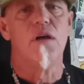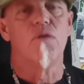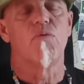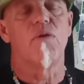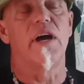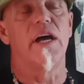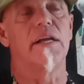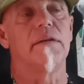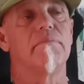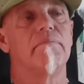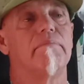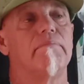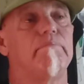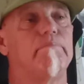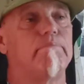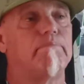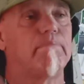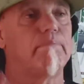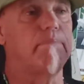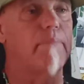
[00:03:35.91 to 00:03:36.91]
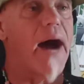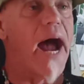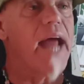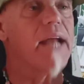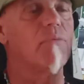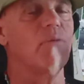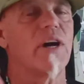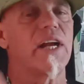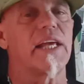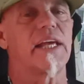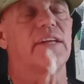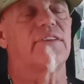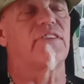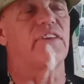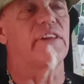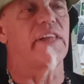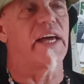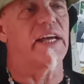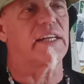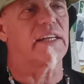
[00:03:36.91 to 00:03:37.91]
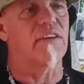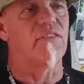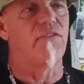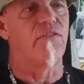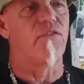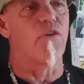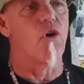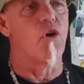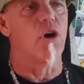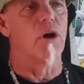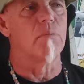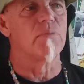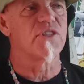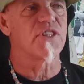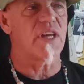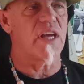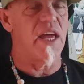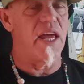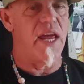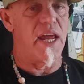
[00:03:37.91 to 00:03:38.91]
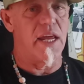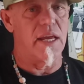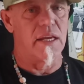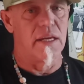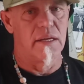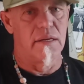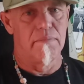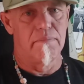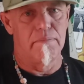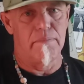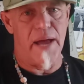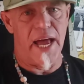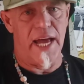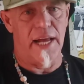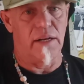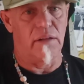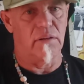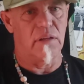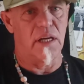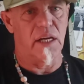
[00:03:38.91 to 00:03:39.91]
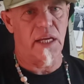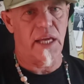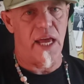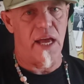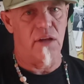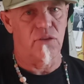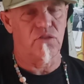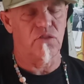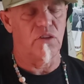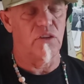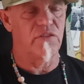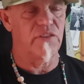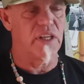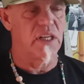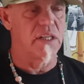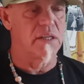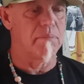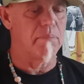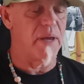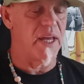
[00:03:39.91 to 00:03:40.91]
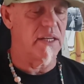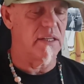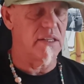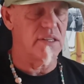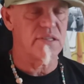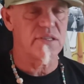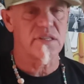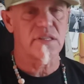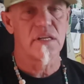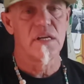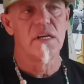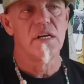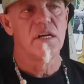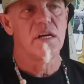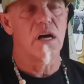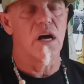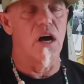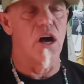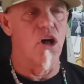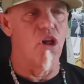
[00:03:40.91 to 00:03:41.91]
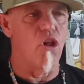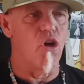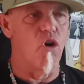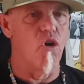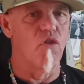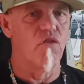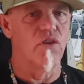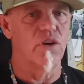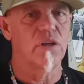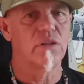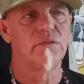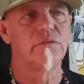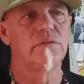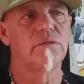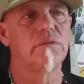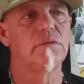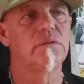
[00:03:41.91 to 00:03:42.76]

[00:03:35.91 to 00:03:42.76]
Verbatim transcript: When Biden, when he gets elected, forms a panel, a council of independents all over